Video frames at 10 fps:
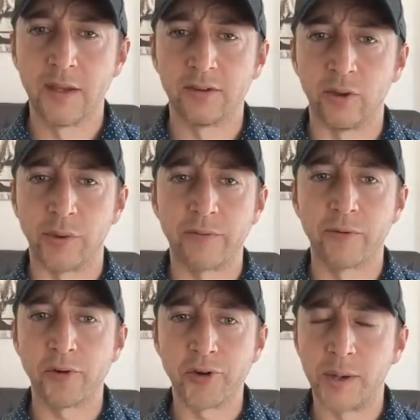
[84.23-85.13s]
So without
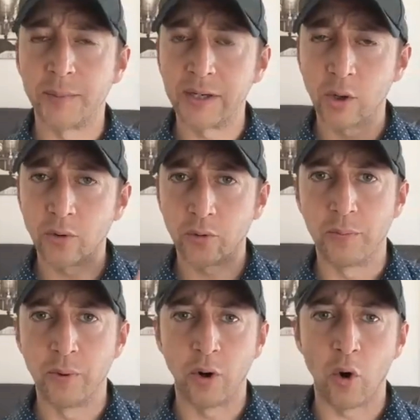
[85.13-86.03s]
further ado, I'm going to go through the
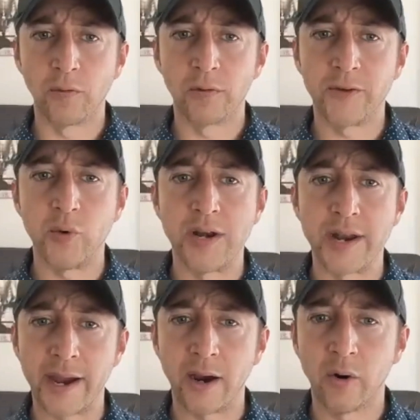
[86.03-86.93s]
book overview
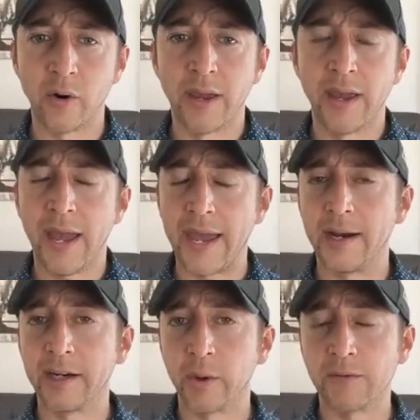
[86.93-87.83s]
now, and
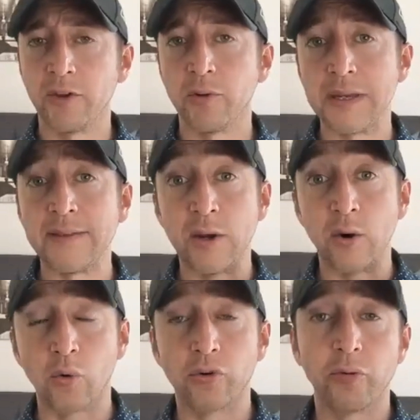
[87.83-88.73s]
I'm going to review them in the
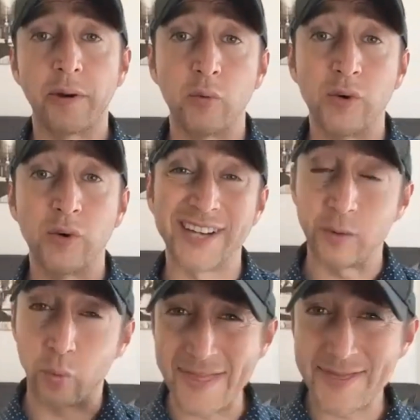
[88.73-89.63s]
order by which I
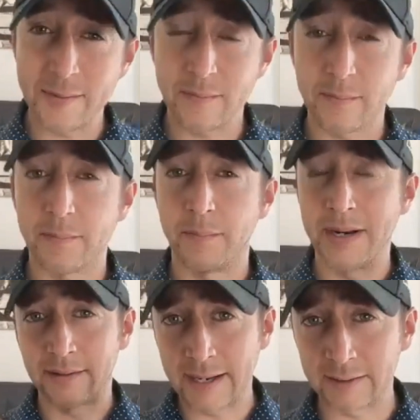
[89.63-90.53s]
read them,
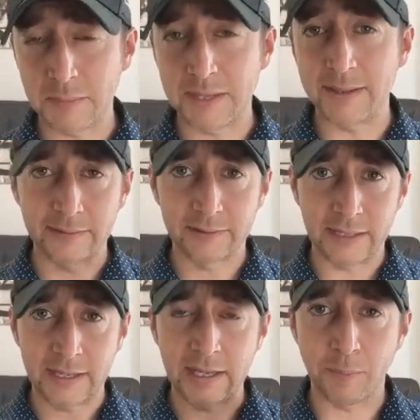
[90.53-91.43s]
but not to mean that's
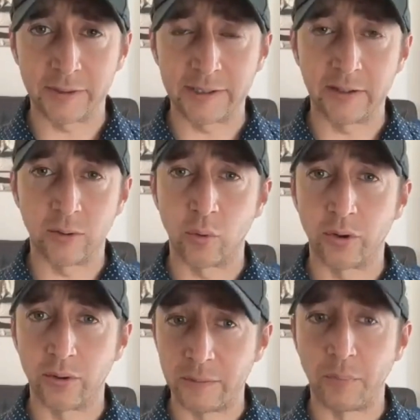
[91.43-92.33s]
any particular
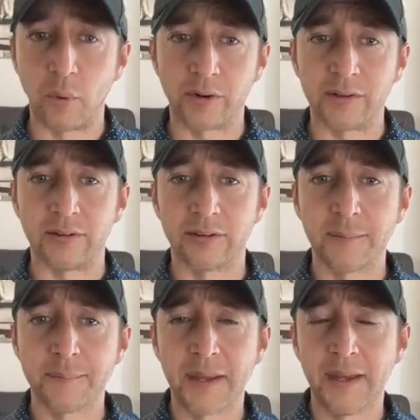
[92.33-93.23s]
order of importance.
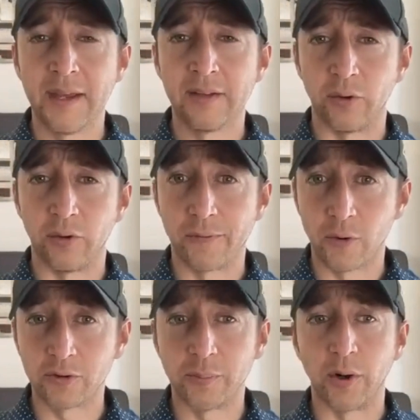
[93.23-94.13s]
So the
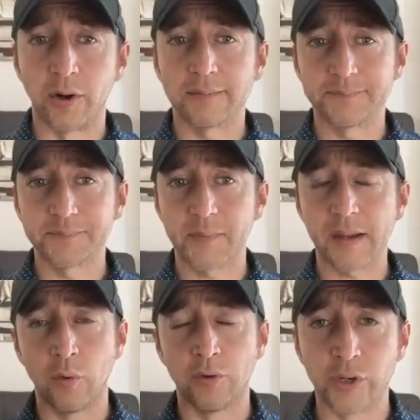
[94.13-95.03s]
first book
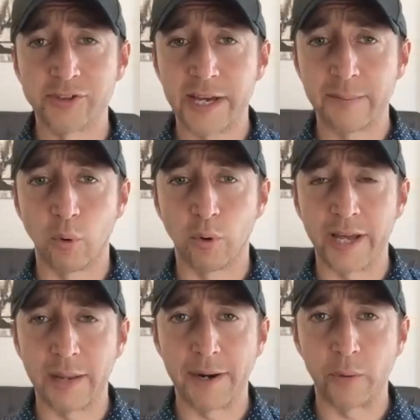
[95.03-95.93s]
was Rich Dad, Poor
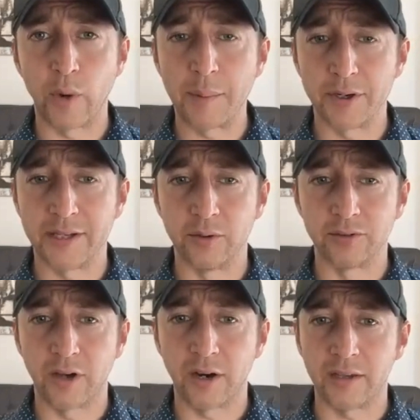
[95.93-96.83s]
Dad by Robert
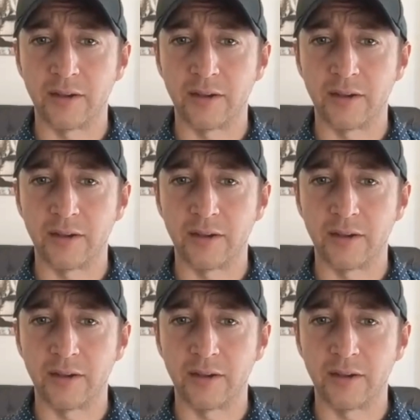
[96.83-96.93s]
Kiyosaki.